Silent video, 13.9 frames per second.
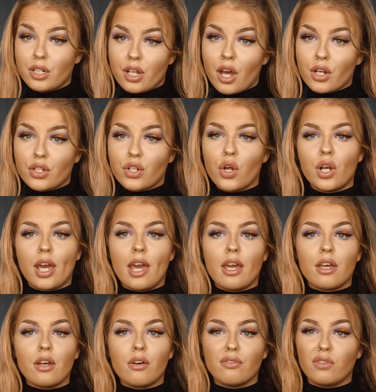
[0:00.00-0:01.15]
we touched on
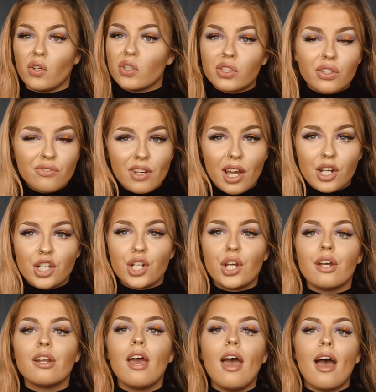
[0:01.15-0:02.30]
a false
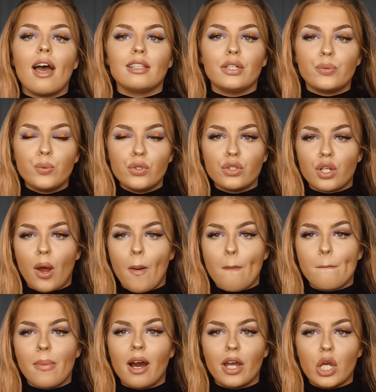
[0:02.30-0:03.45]
confession, and this was done
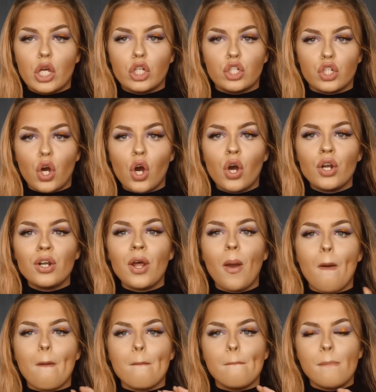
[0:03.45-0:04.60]
by John
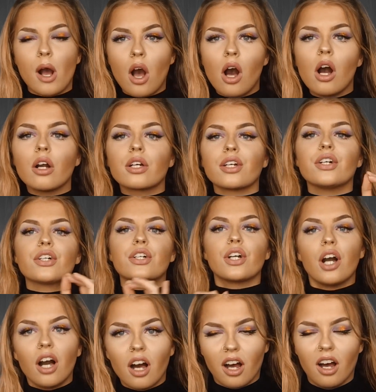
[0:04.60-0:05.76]
Mark
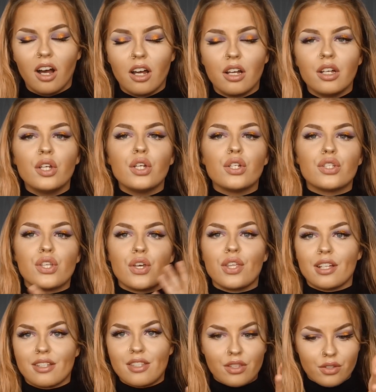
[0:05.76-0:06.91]
Carr. So
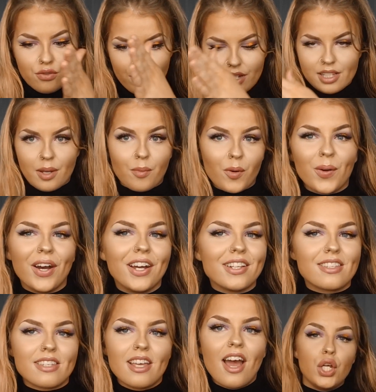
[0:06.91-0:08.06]
that's 3 separate
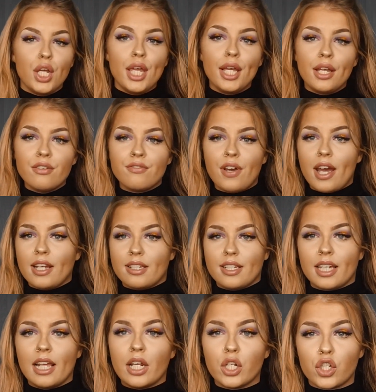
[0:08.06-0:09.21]
words. He confessed to
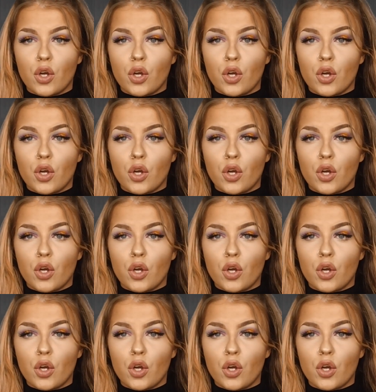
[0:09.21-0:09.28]
killing